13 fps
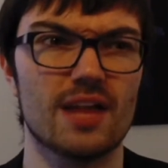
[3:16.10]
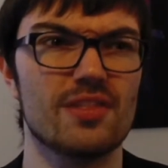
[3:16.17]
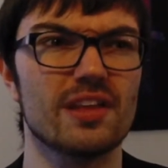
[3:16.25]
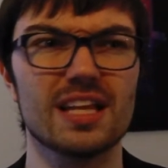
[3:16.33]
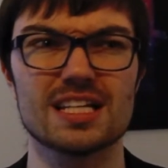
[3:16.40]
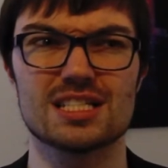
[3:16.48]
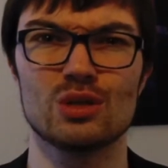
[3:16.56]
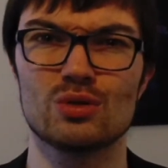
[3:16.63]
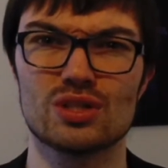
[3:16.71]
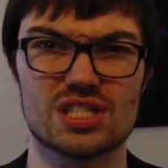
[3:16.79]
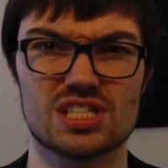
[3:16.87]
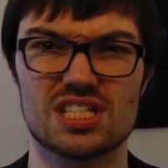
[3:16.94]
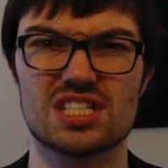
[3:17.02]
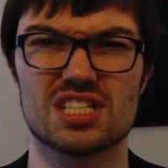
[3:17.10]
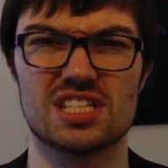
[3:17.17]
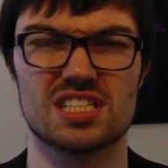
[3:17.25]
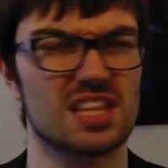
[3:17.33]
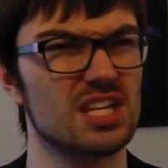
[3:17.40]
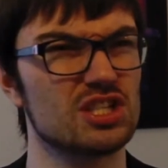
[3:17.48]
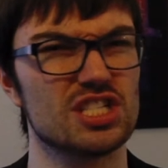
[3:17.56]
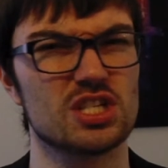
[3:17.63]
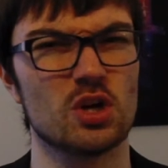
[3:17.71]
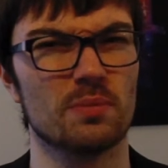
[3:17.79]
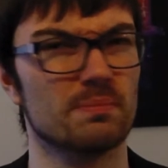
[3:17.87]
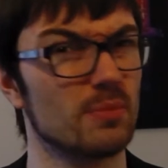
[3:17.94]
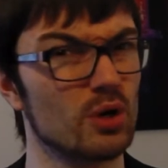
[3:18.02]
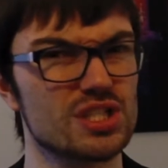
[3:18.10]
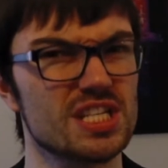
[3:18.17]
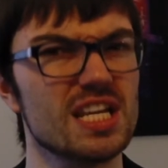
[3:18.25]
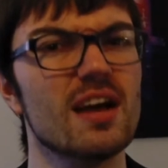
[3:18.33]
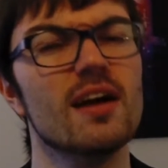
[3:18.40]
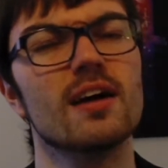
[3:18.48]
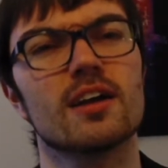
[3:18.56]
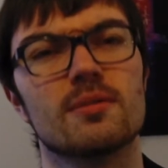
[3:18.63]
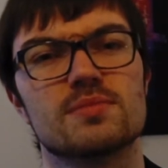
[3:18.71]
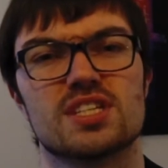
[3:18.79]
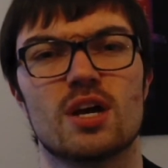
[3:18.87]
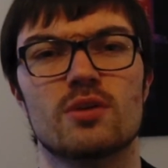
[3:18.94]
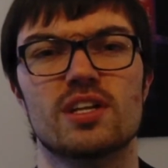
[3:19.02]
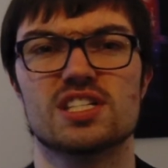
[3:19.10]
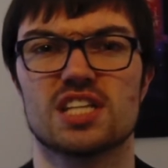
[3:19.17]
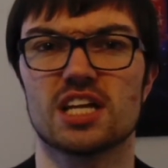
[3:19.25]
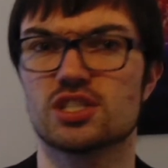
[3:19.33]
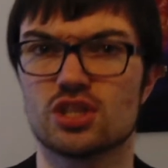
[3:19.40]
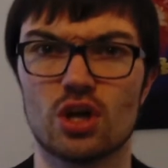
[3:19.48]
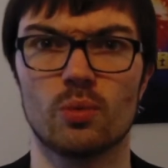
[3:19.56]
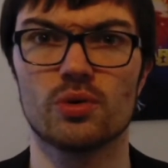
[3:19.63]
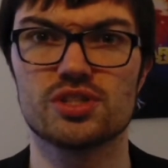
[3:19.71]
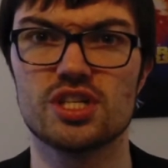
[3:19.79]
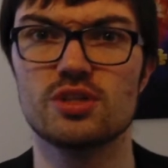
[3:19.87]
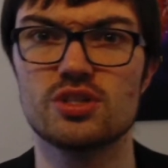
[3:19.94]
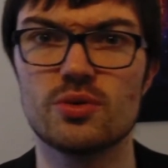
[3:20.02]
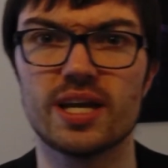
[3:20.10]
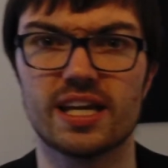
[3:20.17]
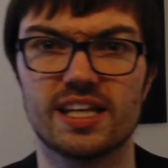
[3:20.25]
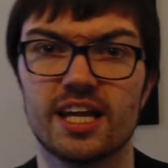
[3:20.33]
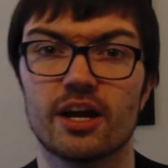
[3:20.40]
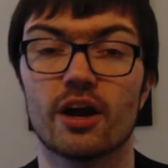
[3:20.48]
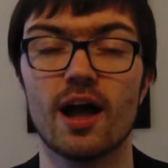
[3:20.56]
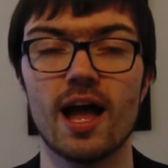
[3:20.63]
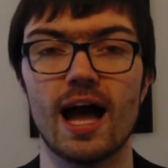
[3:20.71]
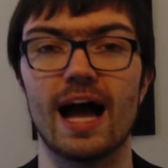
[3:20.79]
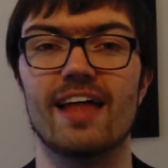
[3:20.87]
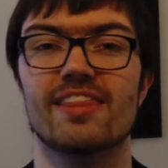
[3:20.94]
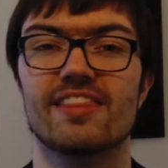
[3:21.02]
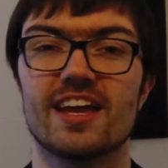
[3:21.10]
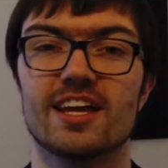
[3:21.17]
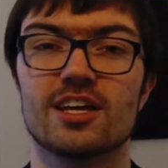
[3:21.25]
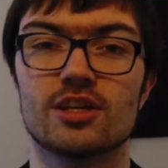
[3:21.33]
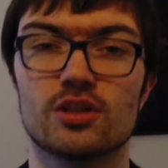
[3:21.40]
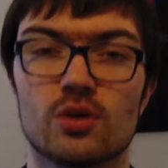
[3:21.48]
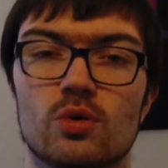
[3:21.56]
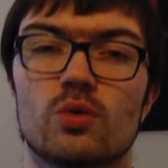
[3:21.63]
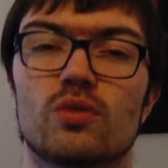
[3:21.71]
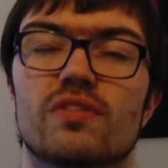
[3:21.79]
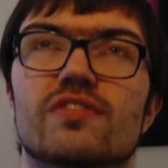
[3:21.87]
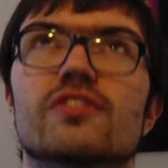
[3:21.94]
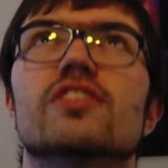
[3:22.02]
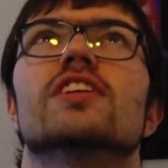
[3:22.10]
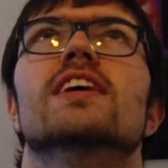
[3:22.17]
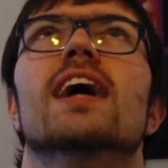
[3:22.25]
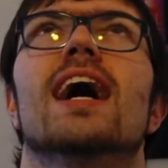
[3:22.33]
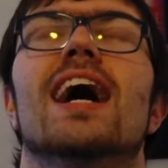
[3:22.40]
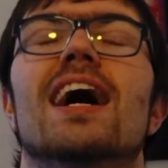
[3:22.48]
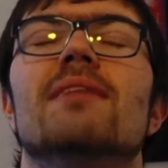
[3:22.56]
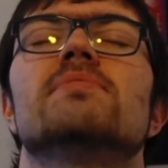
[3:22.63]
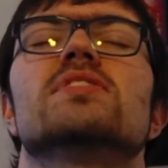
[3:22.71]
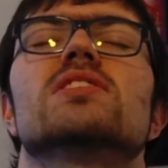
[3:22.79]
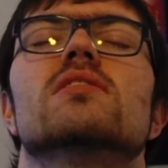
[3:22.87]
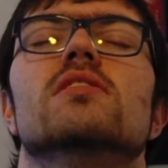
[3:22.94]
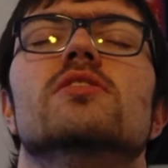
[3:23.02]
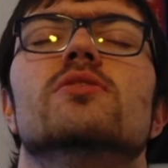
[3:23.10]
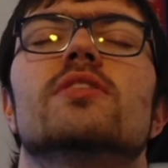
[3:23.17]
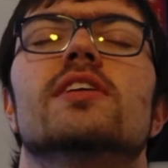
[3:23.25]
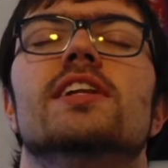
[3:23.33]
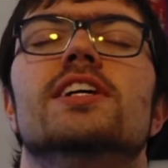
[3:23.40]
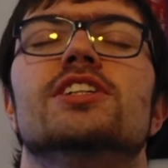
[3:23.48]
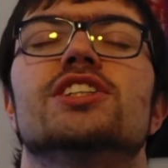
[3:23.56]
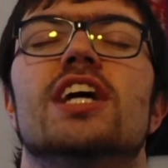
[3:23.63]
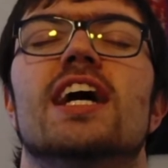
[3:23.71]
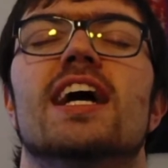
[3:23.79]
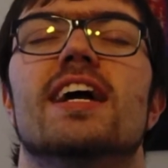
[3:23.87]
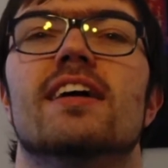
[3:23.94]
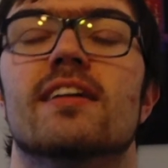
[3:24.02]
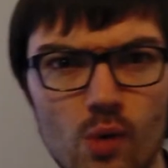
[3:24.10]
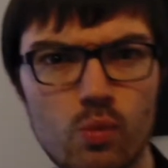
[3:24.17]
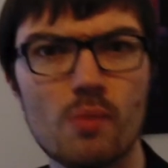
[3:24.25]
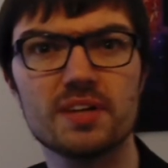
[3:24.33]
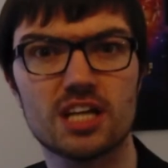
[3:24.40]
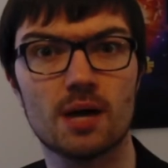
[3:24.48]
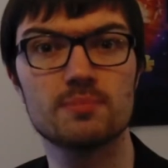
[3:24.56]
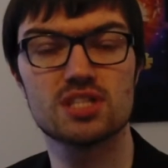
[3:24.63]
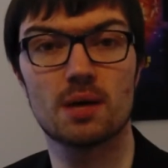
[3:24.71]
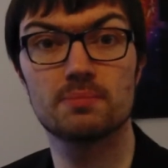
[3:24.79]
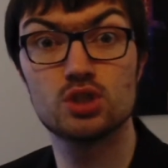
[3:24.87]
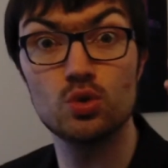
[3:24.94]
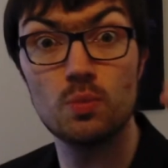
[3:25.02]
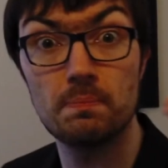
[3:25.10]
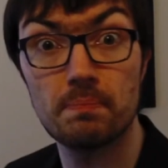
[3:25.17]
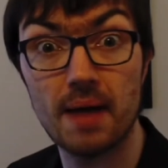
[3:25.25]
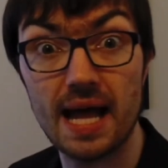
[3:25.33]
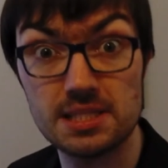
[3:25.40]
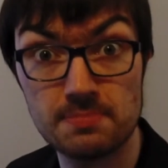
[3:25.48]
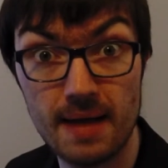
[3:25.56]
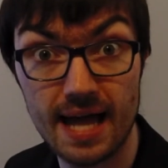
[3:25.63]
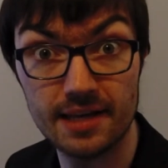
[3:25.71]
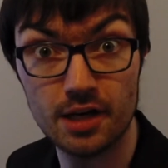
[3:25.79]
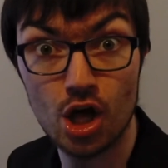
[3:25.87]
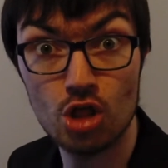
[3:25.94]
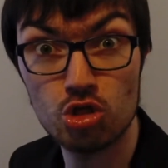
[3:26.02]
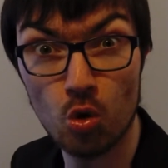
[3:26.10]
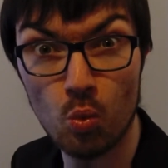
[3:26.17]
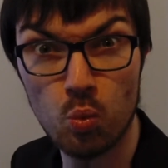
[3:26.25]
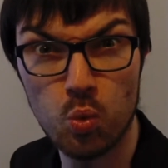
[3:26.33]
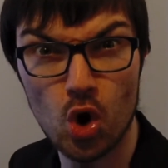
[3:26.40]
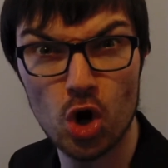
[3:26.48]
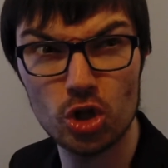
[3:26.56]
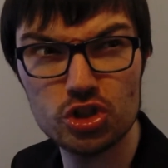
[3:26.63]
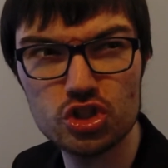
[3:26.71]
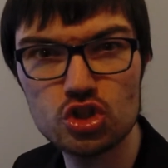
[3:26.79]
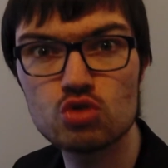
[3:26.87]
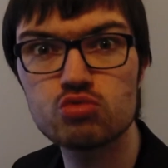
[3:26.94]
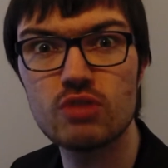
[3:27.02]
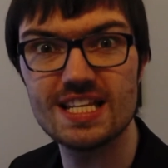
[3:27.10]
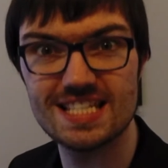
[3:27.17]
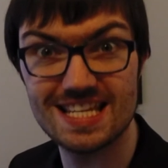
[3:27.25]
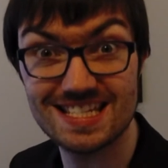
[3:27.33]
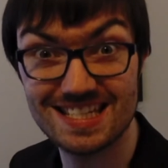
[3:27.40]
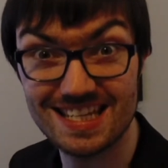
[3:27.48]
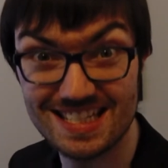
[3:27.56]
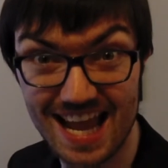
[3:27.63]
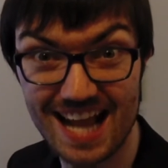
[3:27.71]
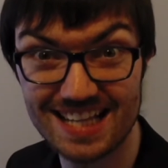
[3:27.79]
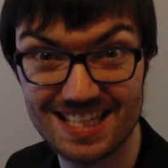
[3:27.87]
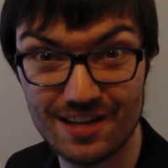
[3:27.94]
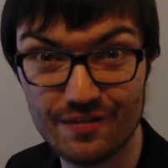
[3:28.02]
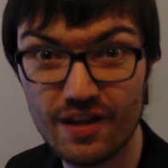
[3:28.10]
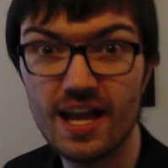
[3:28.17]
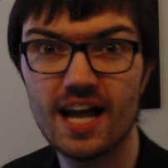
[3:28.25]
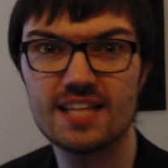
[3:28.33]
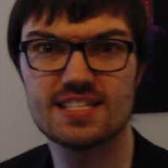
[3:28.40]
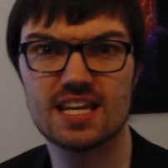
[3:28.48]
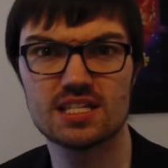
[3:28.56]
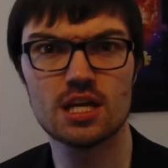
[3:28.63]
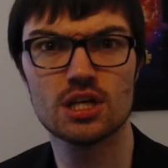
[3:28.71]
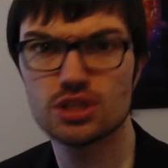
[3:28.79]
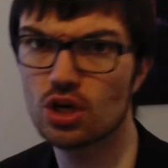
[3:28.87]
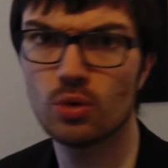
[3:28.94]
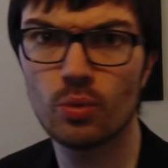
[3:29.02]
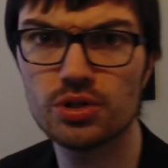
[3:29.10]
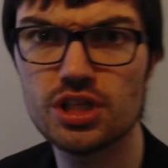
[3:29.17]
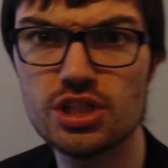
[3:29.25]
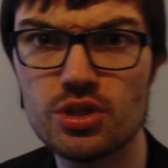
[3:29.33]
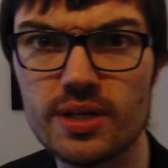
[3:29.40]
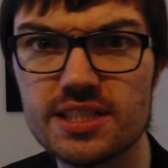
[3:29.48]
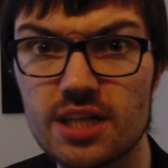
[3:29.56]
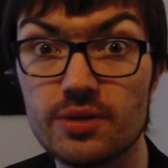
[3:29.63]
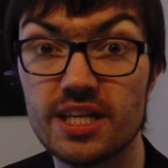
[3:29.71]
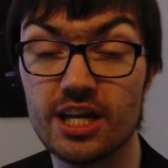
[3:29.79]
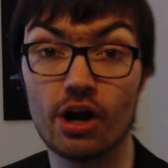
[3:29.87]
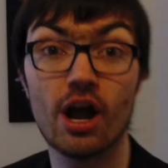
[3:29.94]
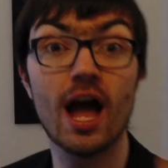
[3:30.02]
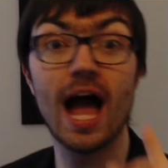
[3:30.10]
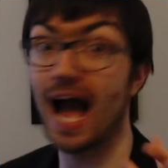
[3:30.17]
And then Lex Luthor's assistant, I think she's called Mercy, comes down and is like, "Sir, what are you doing in here?" And they go for the absolute cliche. A woman comes up to Batman, the world's greatest detective, and says, "Sir, what are you doing down here?"